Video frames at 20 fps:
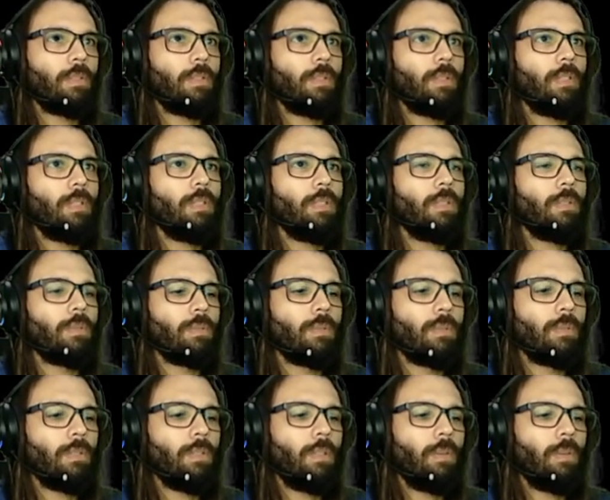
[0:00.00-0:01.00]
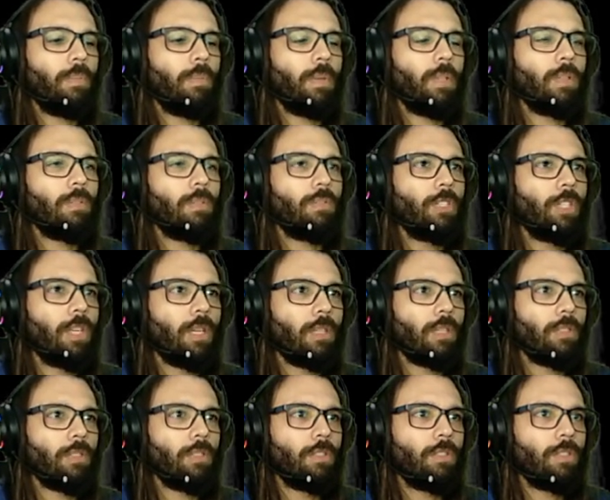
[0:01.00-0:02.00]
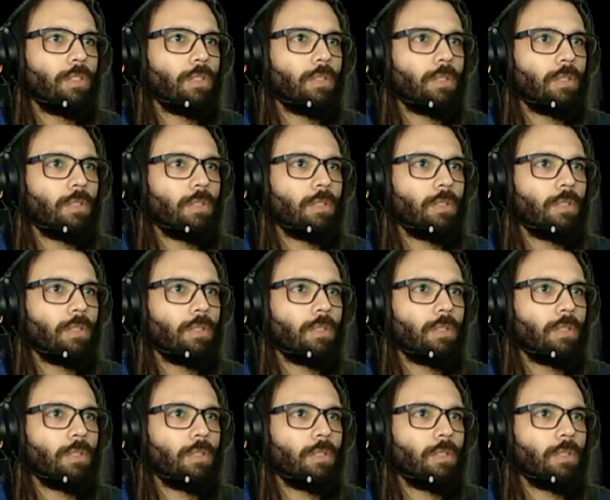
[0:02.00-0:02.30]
No, not Guess a bit. We rest challenge.